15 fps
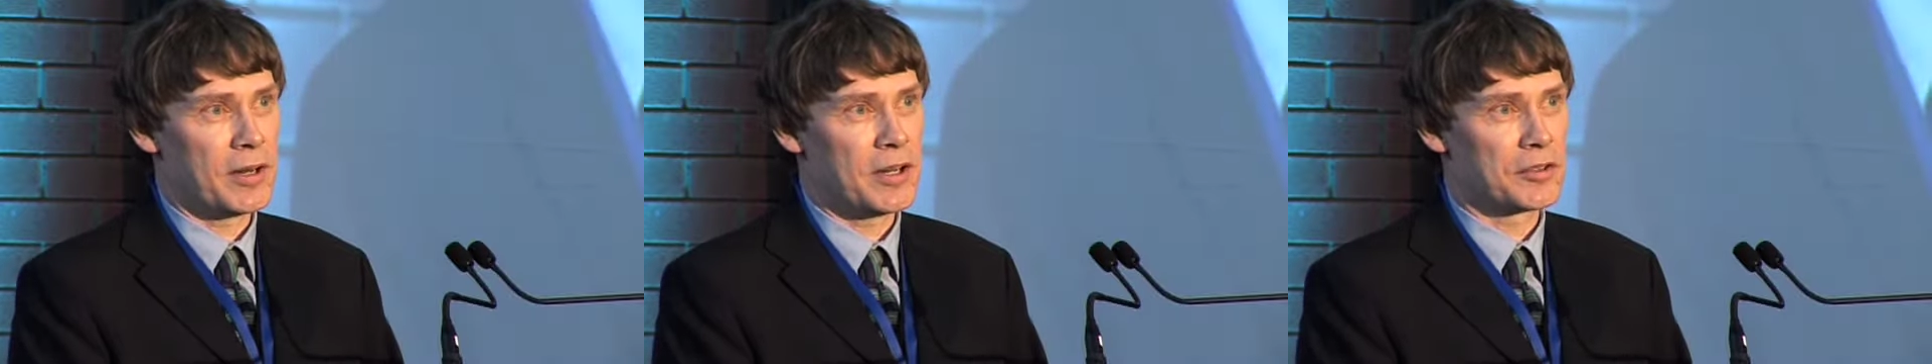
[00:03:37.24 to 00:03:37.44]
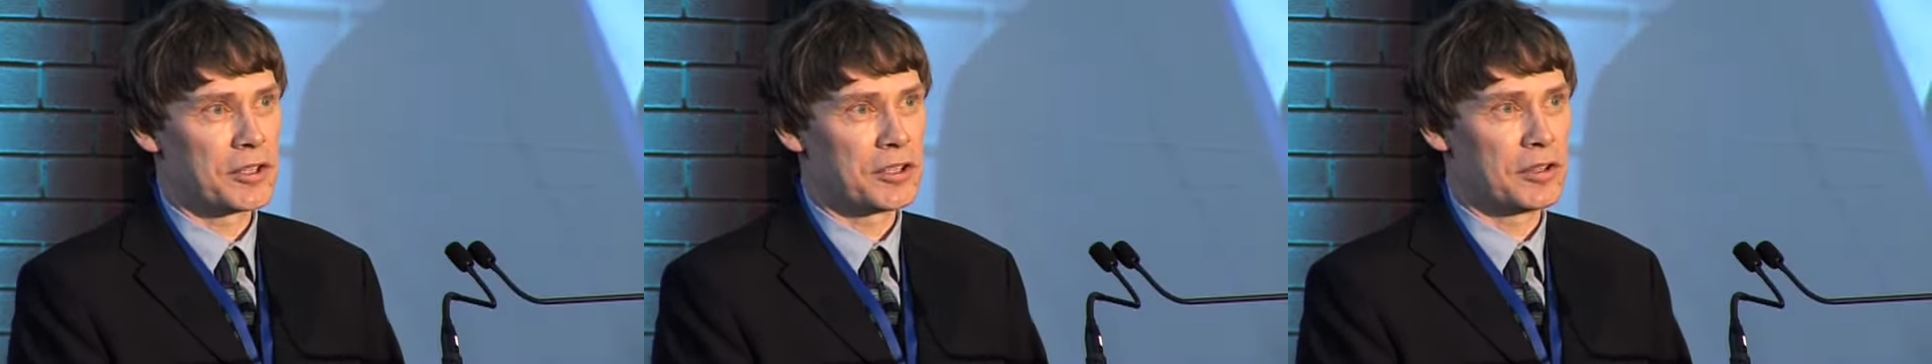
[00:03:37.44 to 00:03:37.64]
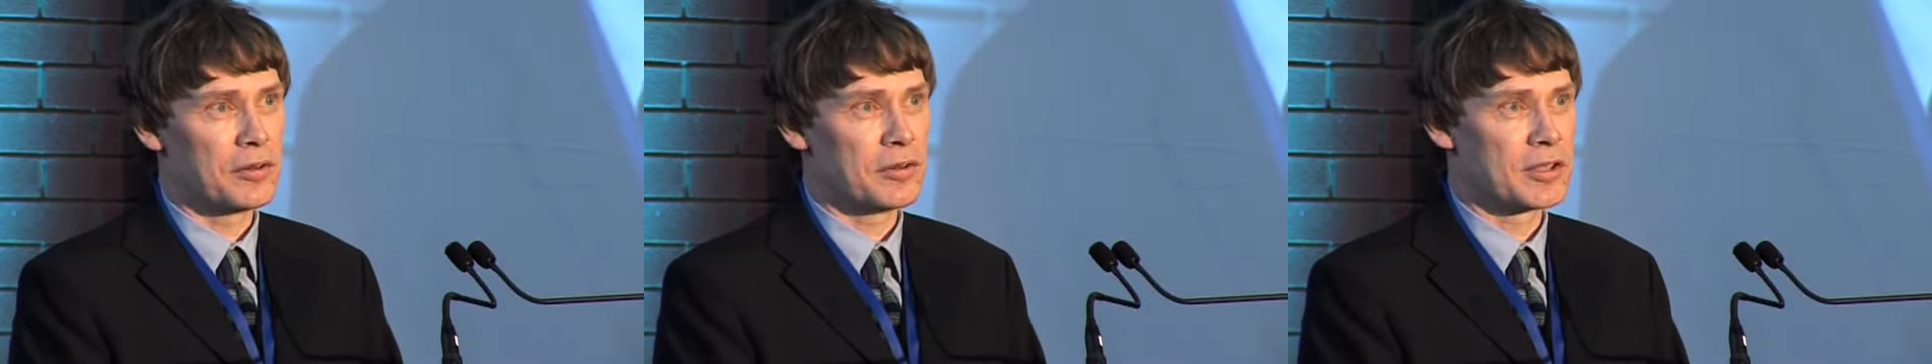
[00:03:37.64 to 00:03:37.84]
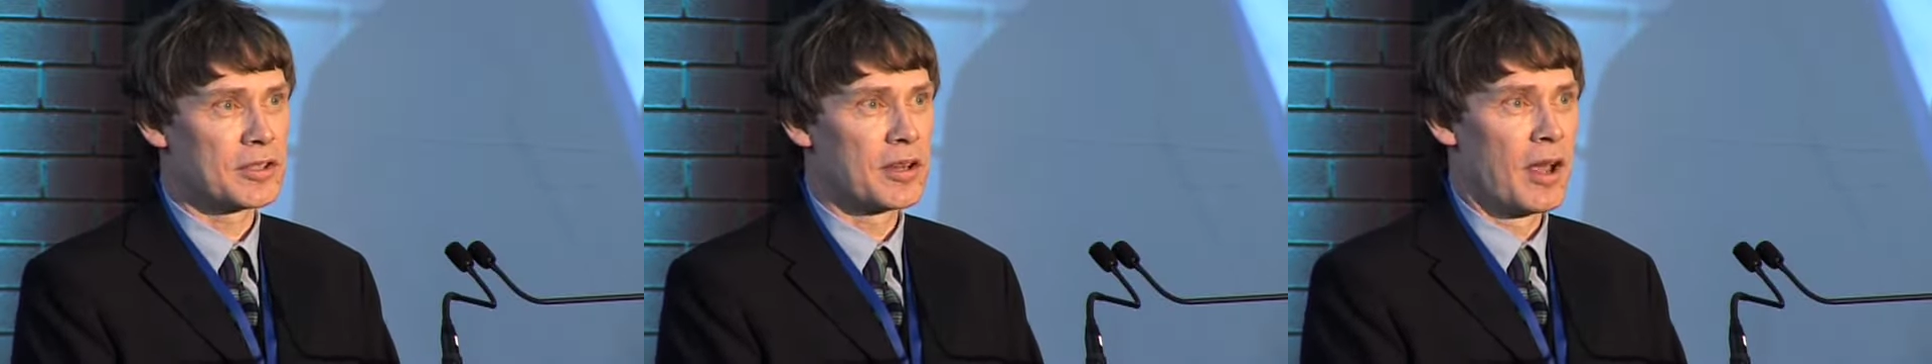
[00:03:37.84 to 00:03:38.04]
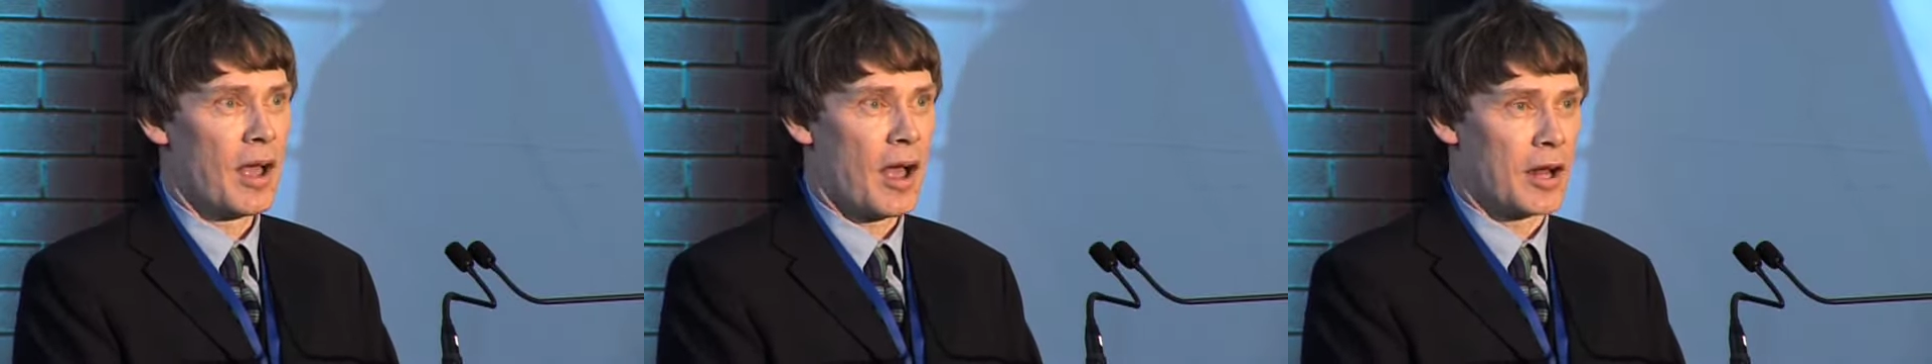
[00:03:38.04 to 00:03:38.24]
and
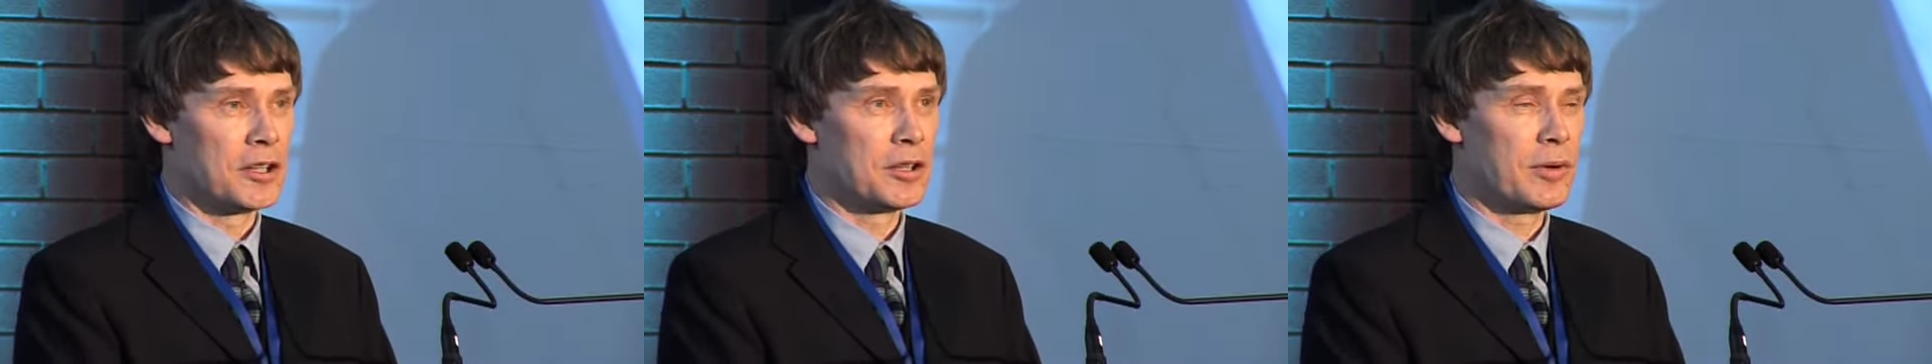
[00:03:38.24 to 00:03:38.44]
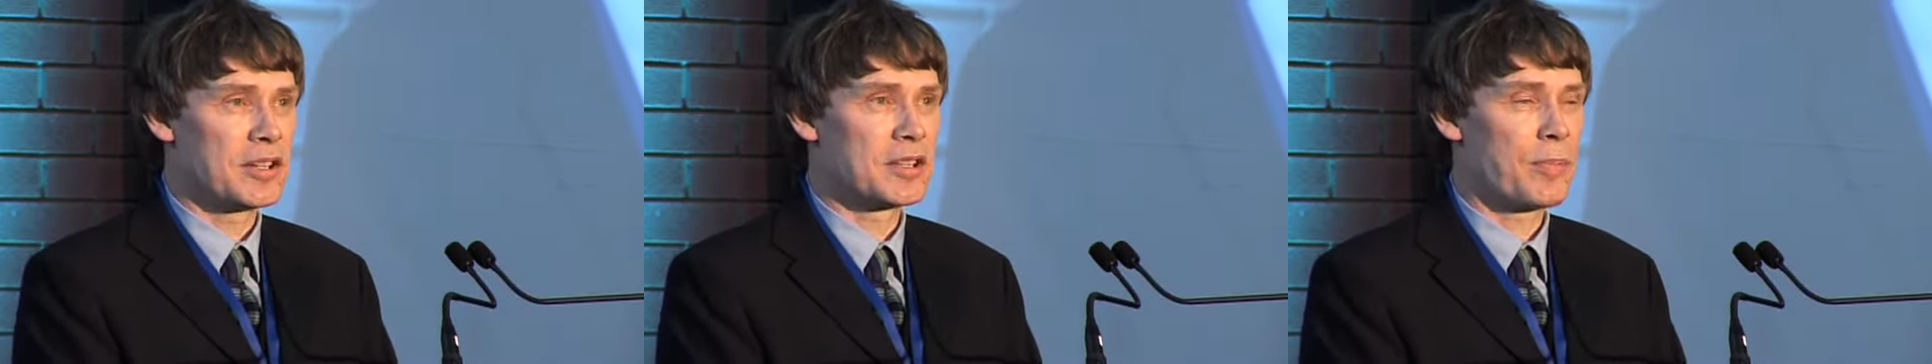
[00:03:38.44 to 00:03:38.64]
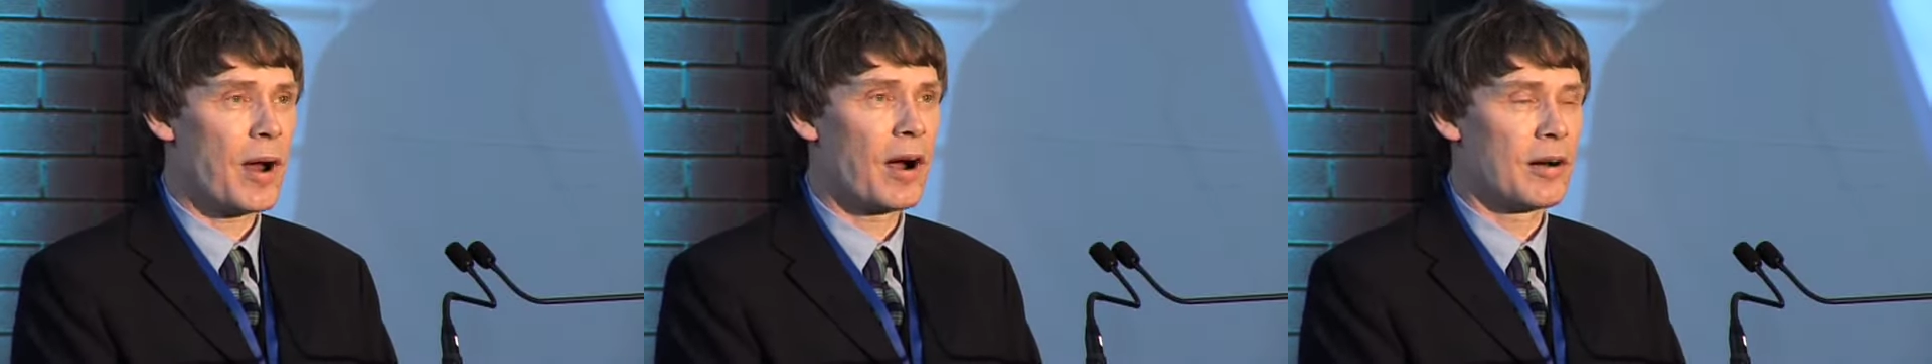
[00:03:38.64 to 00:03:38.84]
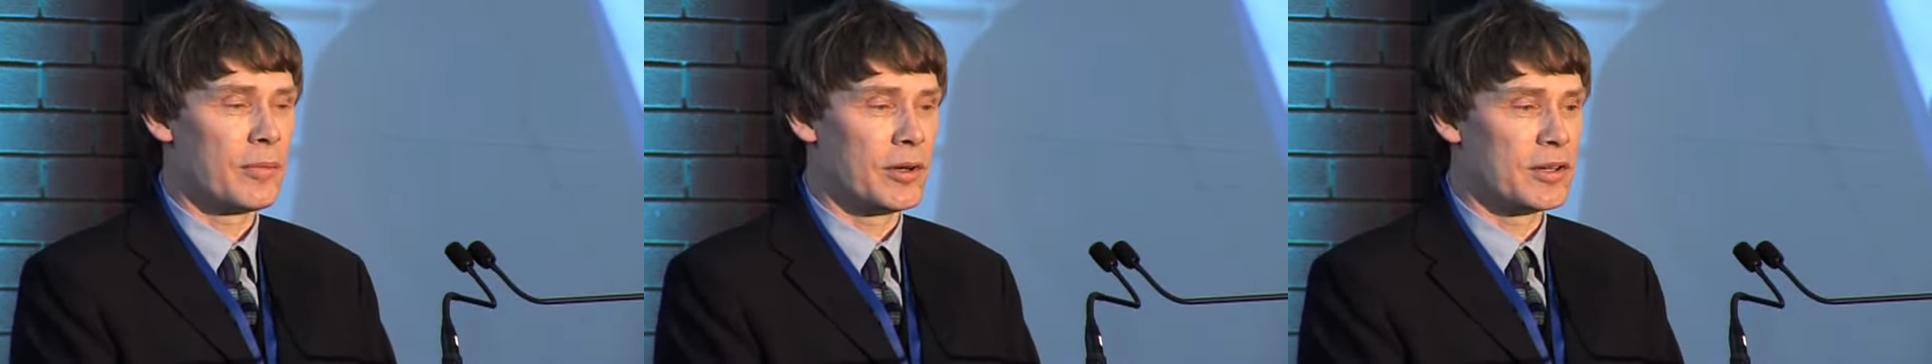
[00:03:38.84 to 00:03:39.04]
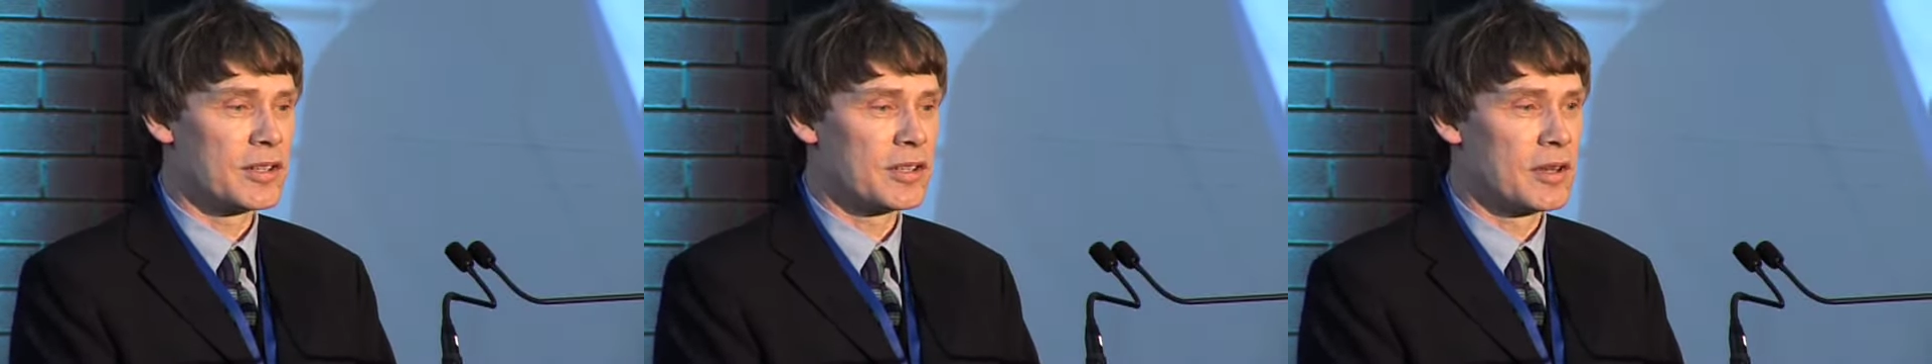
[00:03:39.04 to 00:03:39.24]
introduce and do
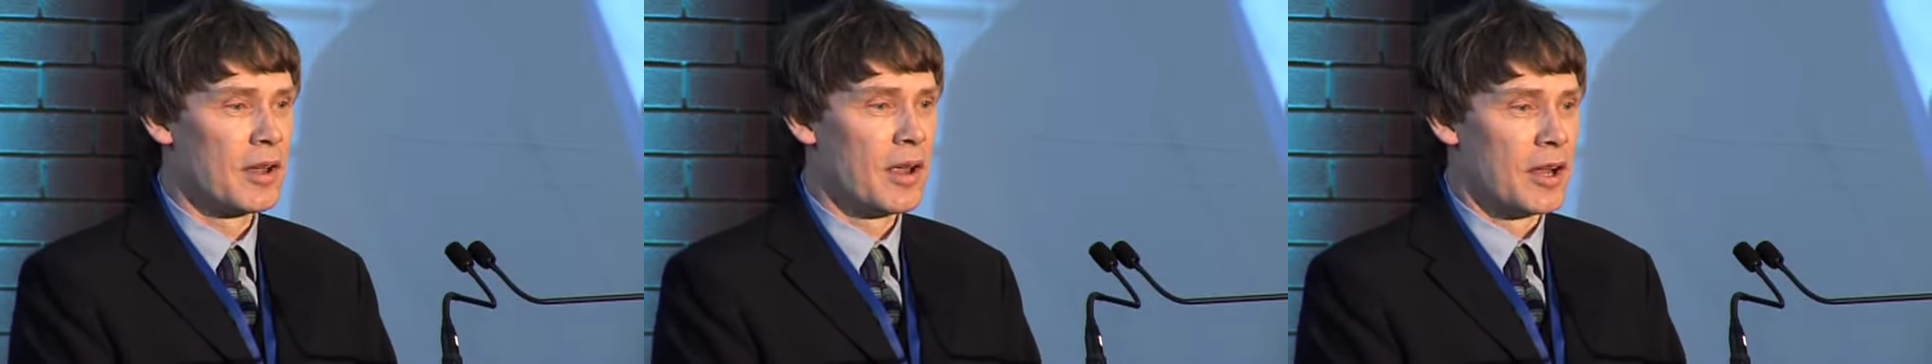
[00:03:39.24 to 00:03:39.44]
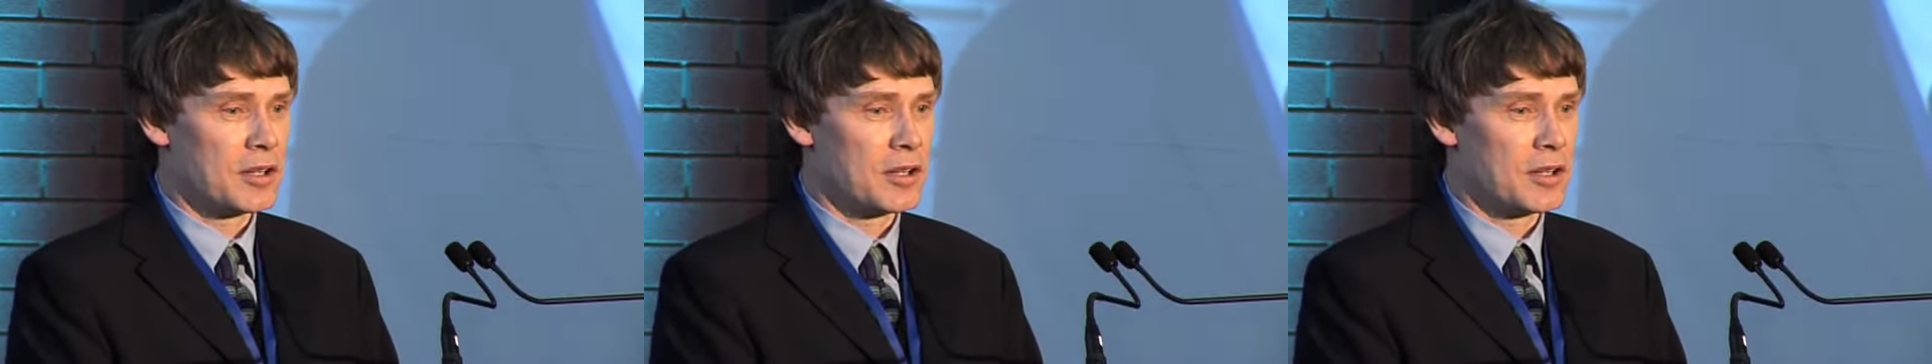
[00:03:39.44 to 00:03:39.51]
experiments